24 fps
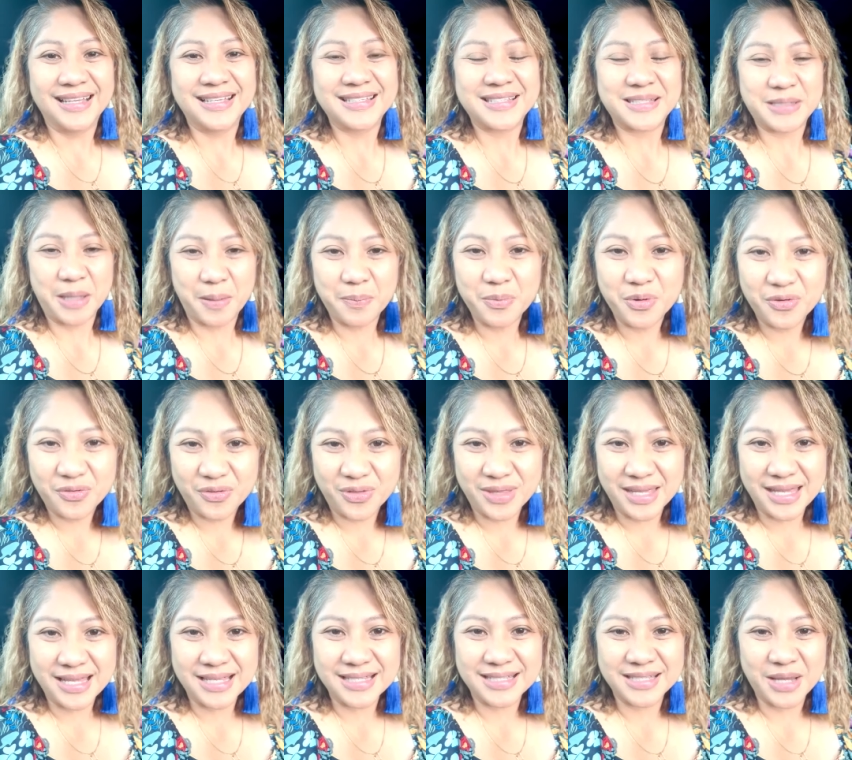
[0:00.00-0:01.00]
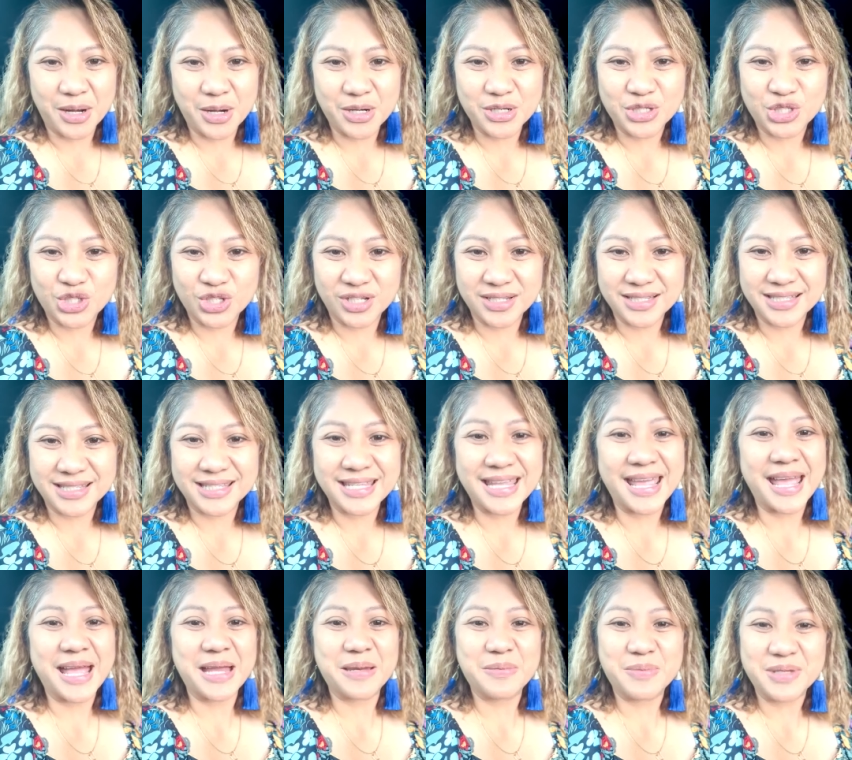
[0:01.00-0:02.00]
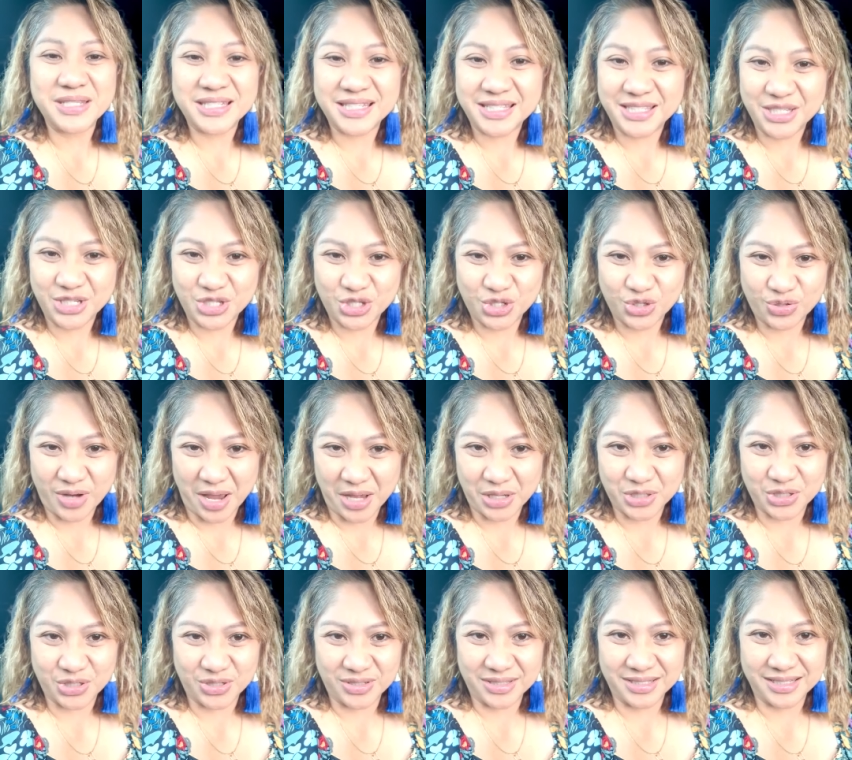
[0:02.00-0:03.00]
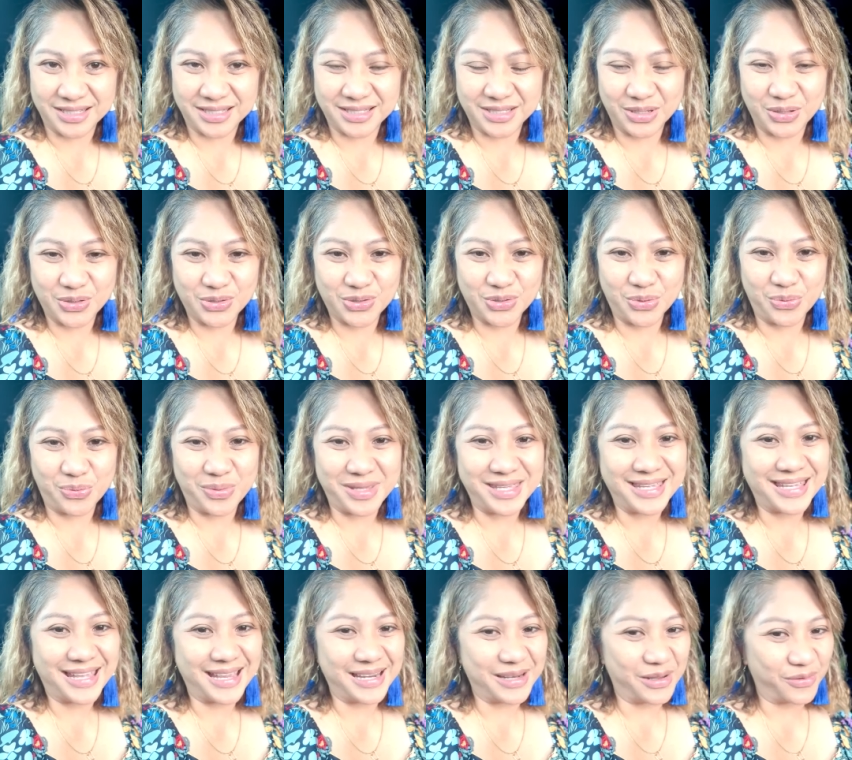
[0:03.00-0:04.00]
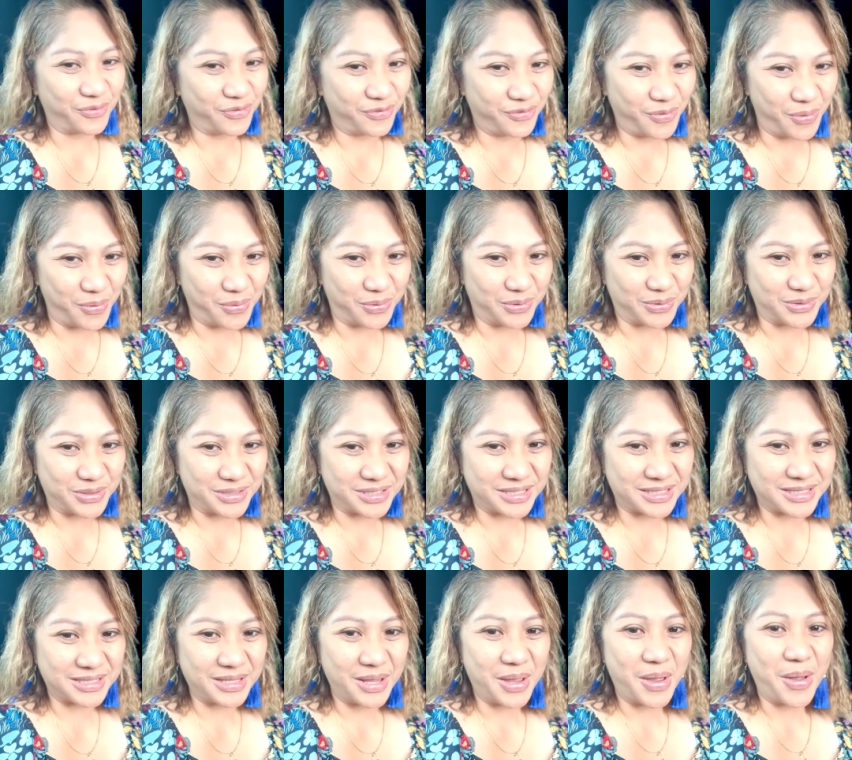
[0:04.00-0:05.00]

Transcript: Some of these are just the enemy's distractions, so we cannot focus